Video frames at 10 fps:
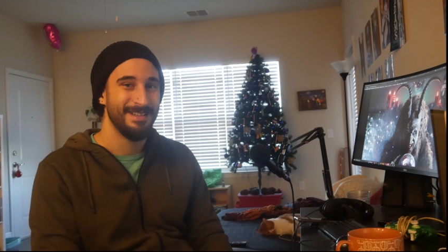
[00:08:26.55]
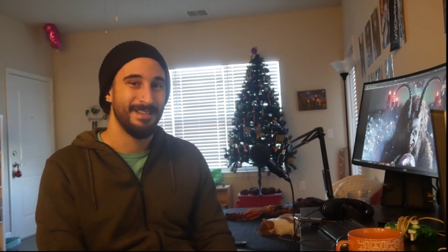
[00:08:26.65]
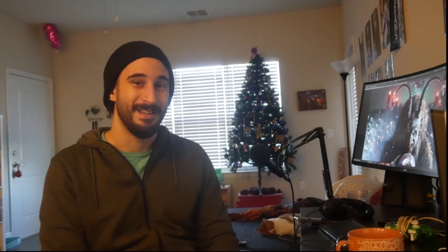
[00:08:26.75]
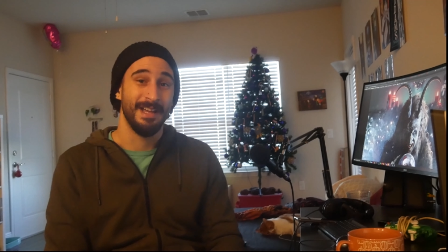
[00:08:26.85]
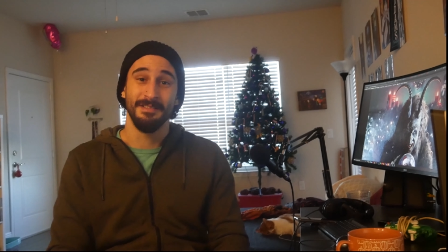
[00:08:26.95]

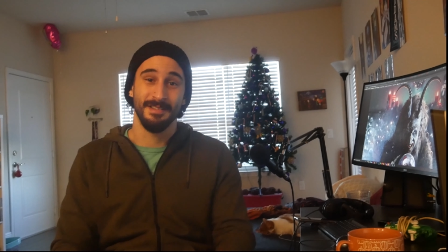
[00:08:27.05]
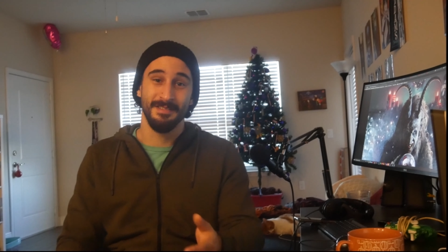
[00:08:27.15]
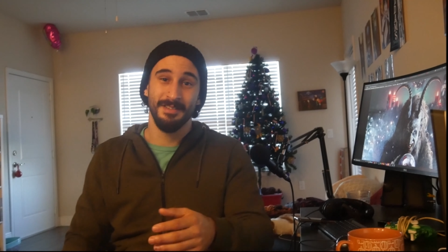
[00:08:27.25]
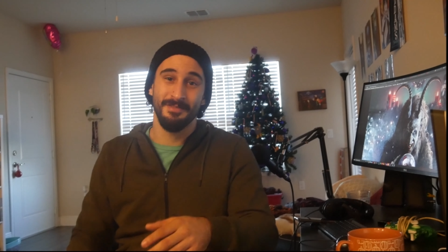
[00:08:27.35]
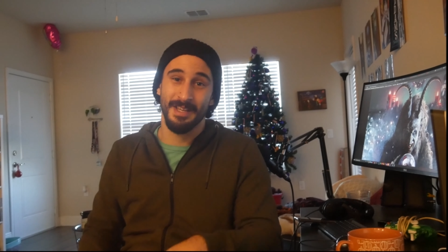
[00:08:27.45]
And until
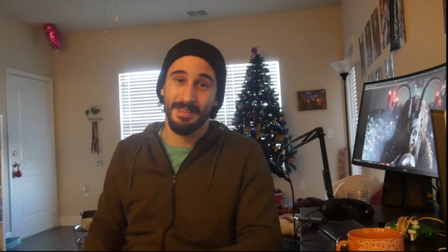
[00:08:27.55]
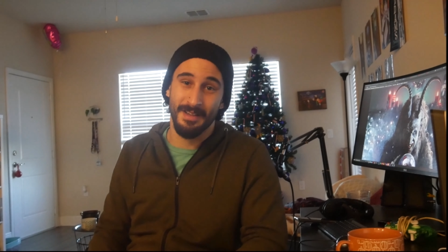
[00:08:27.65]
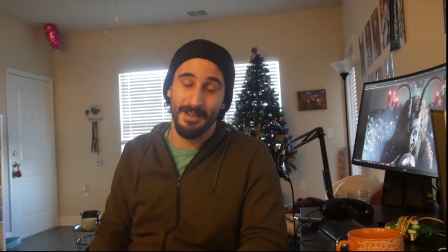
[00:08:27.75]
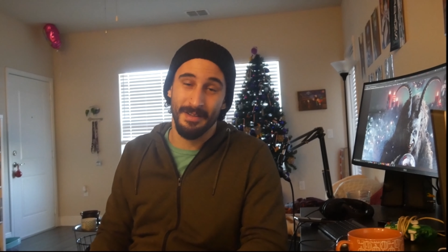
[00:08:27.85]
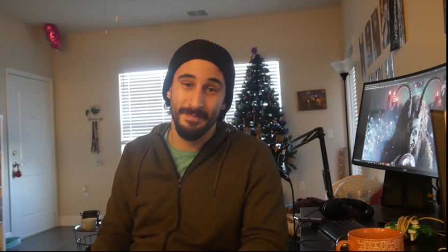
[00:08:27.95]
next
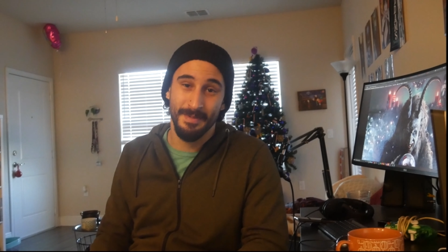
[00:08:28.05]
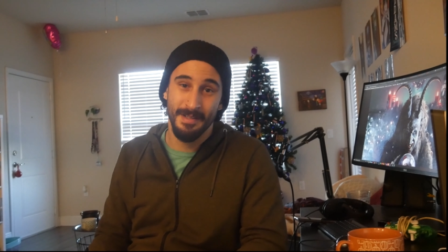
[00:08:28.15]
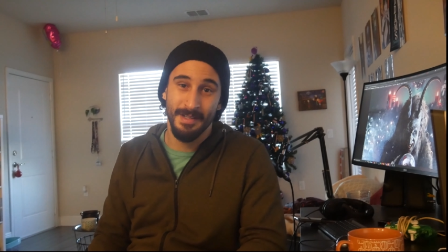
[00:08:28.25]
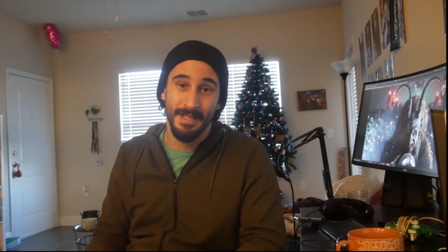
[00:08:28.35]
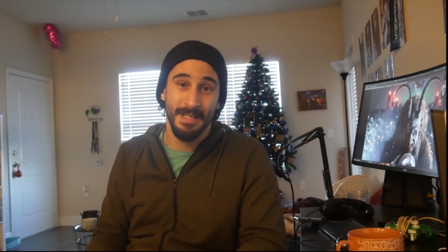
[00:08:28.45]
time,
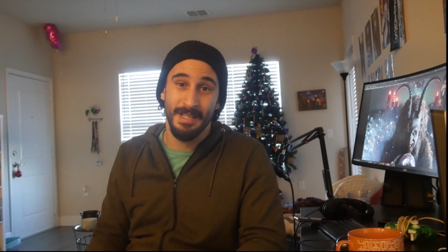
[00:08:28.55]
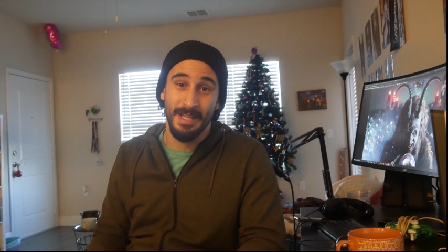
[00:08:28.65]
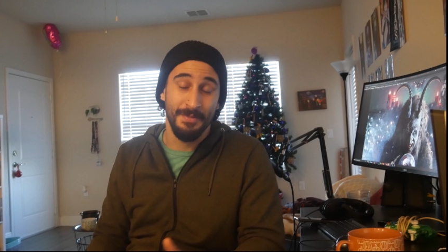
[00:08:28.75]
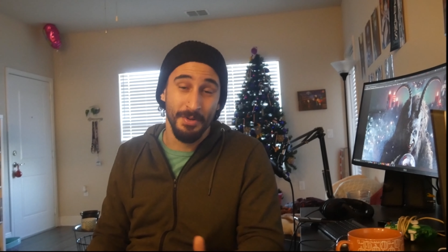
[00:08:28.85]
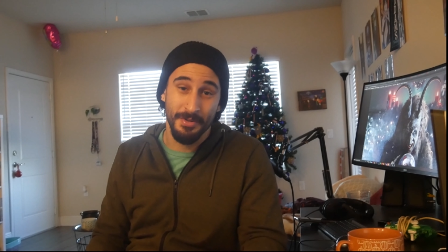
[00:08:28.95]
if you're
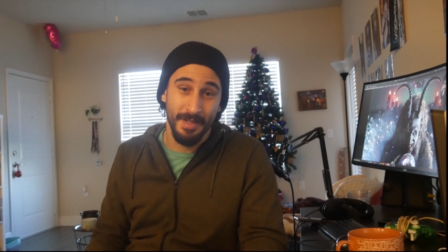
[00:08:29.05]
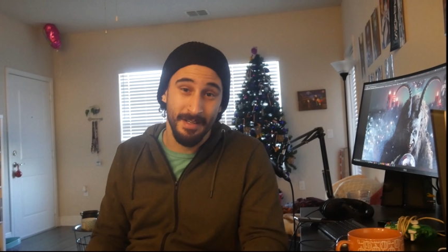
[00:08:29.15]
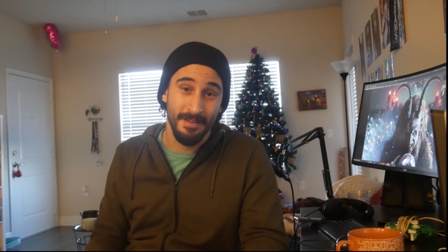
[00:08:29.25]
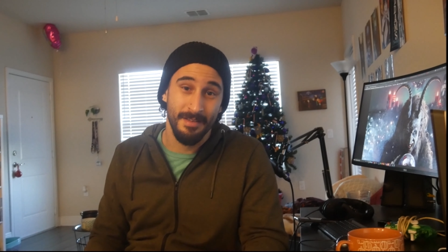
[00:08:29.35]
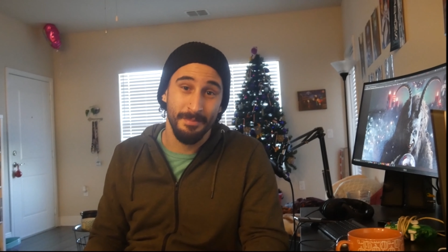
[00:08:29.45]
creating
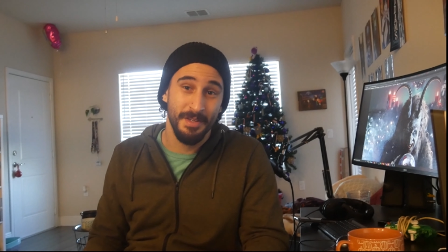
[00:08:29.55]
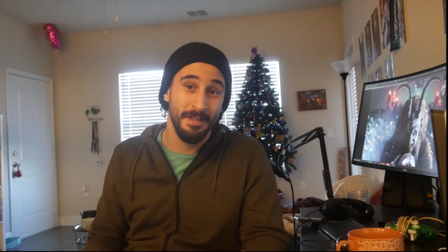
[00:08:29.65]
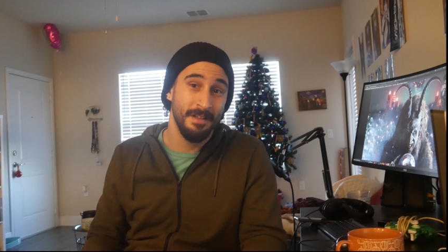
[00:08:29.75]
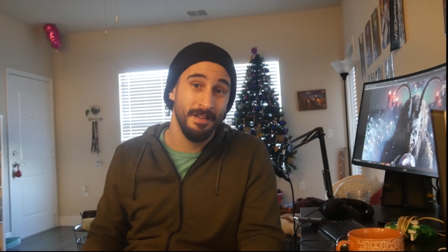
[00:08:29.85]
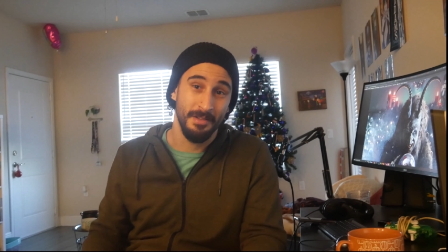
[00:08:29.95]
something,
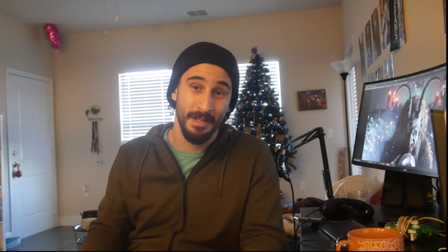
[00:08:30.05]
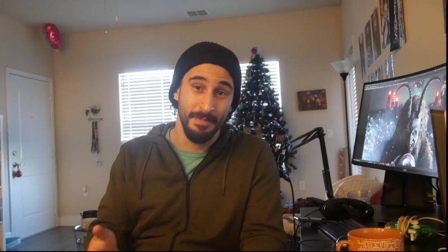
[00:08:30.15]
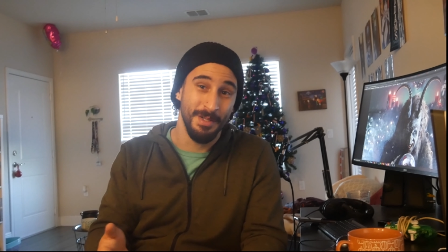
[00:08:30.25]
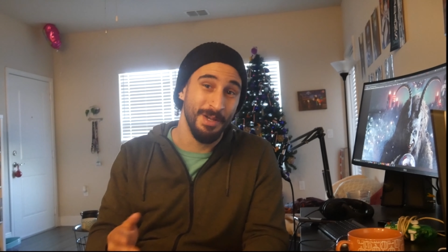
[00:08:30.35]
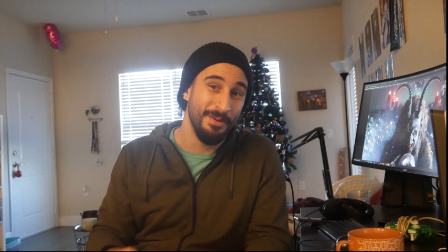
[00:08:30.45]
let me
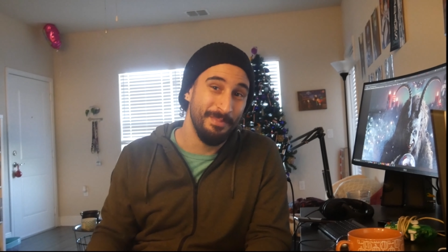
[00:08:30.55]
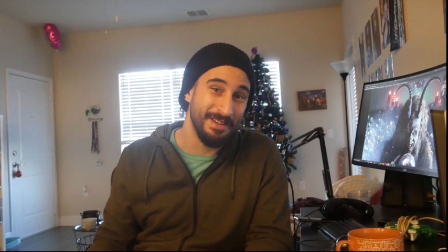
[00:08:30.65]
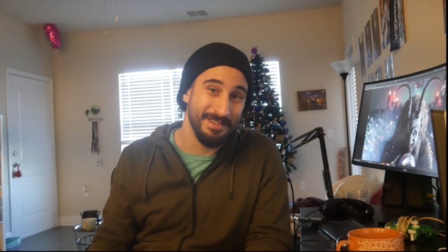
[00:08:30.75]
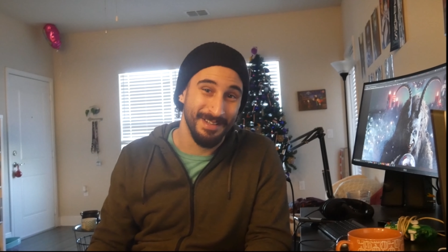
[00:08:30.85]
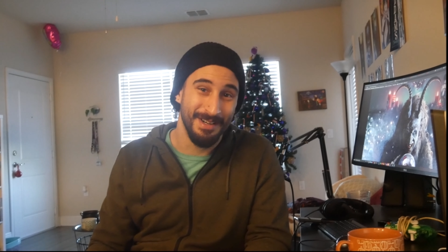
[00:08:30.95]
know about it
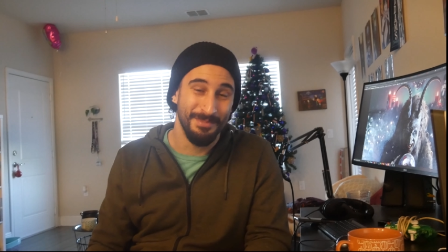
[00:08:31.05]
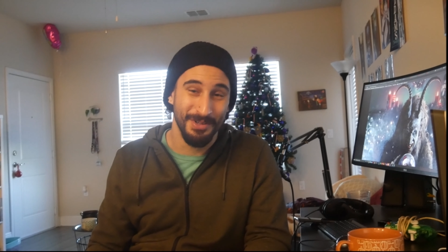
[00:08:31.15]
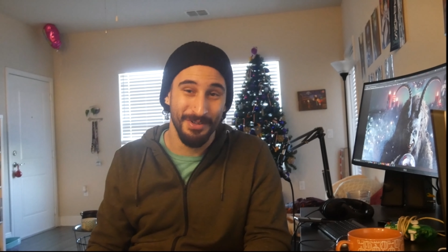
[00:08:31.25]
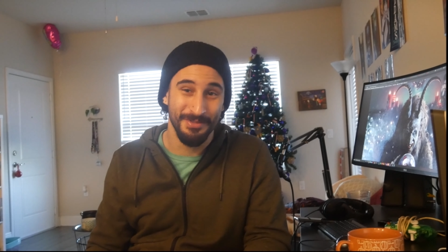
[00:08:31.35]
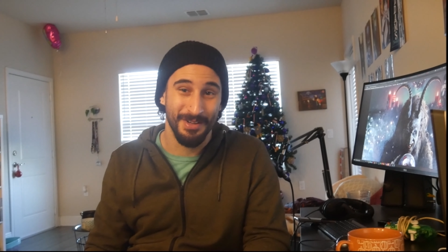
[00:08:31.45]
down below in
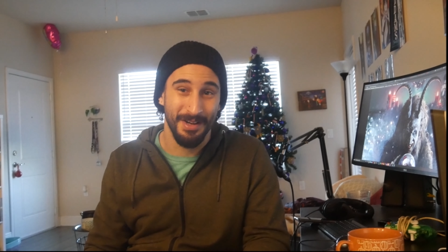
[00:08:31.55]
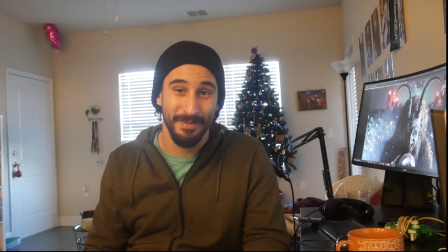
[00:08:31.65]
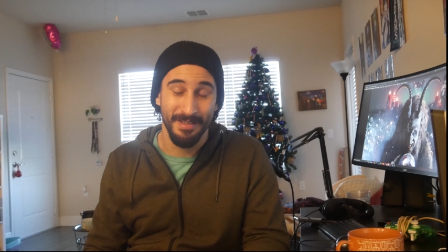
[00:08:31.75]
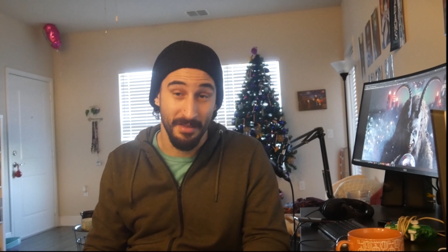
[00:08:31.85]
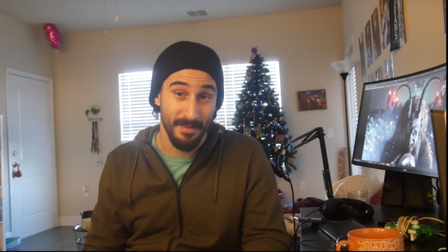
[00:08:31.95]
the comments,
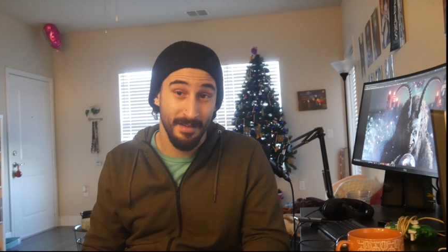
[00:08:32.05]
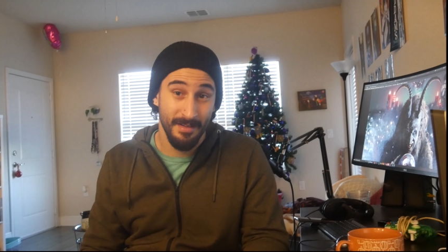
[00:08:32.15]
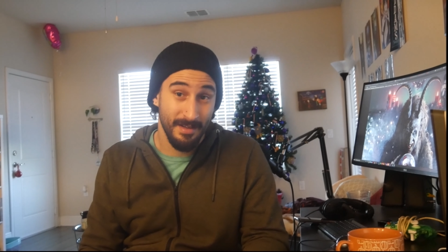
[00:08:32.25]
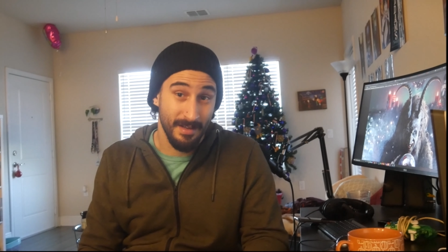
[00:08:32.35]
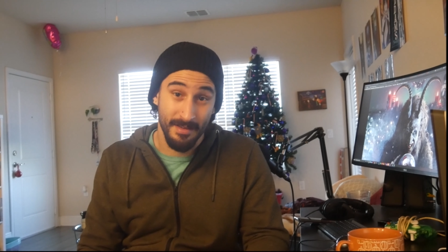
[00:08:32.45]

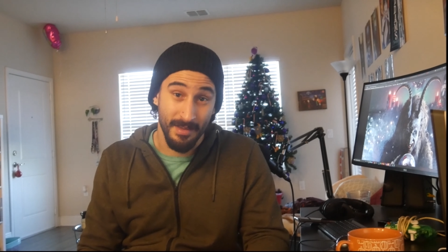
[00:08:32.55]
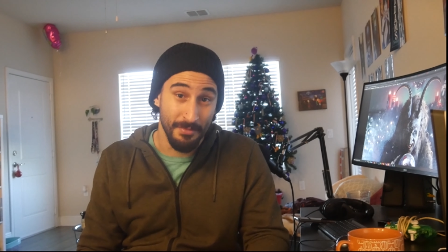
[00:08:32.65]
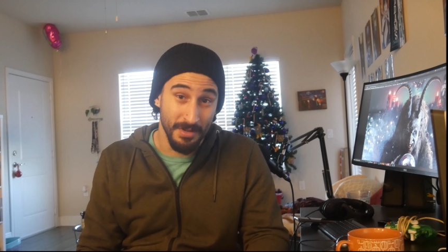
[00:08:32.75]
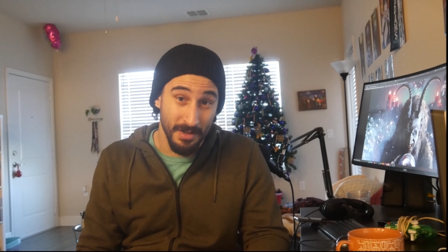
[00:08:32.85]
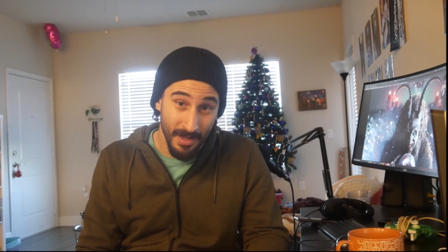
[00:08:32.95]
because I would
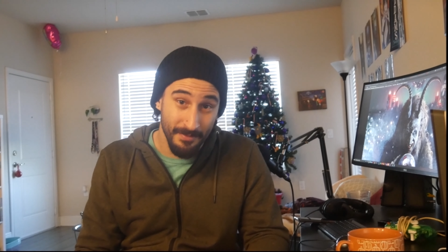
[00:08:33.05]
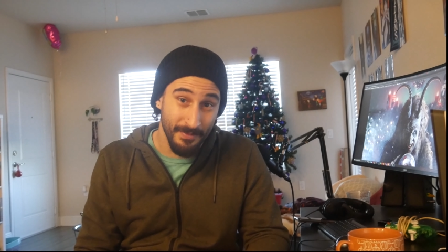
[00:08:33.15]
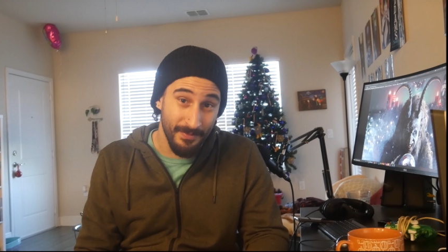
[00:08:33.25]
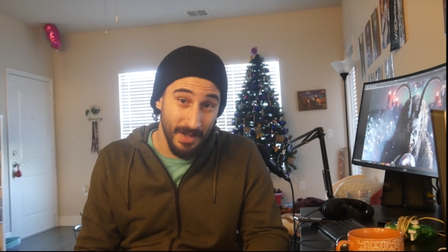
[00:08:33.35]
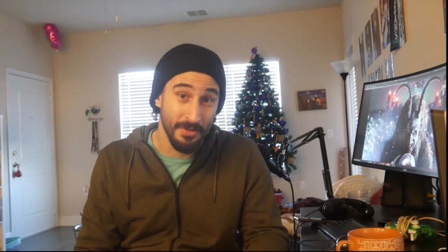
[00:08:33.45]
love to
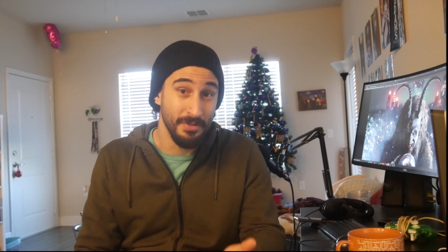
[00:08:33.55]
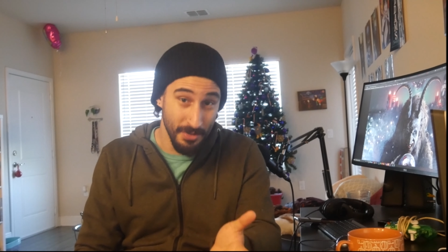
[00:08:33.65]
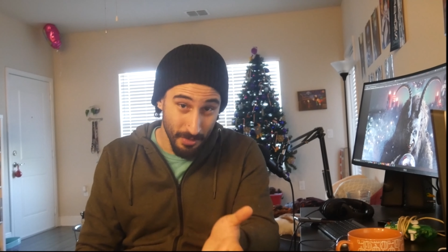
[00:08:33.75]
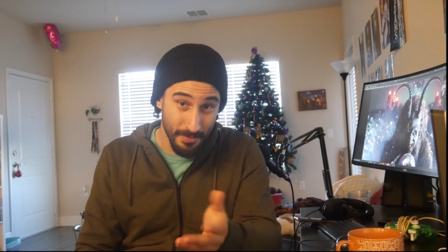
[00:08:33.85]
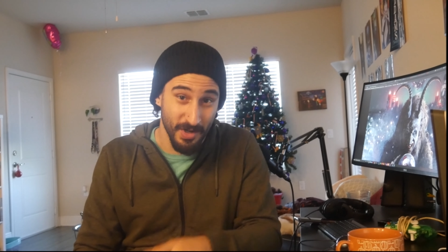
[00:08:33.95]
follow your
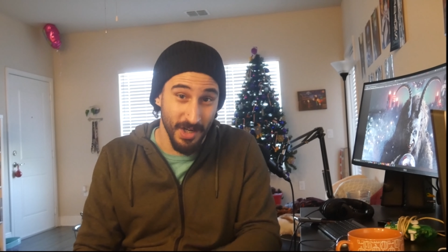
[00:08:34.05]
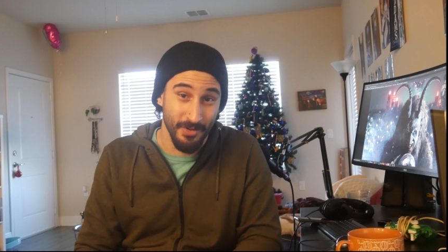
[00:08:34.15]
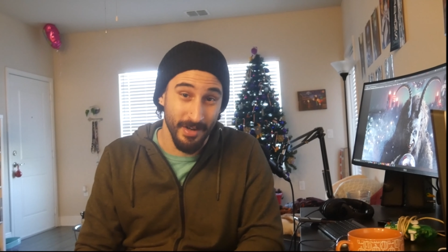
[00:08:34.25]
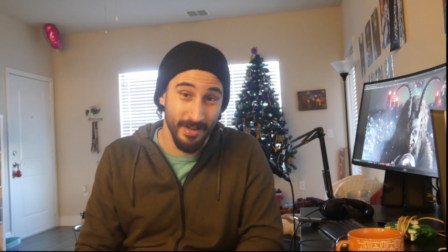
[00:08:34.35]
progress.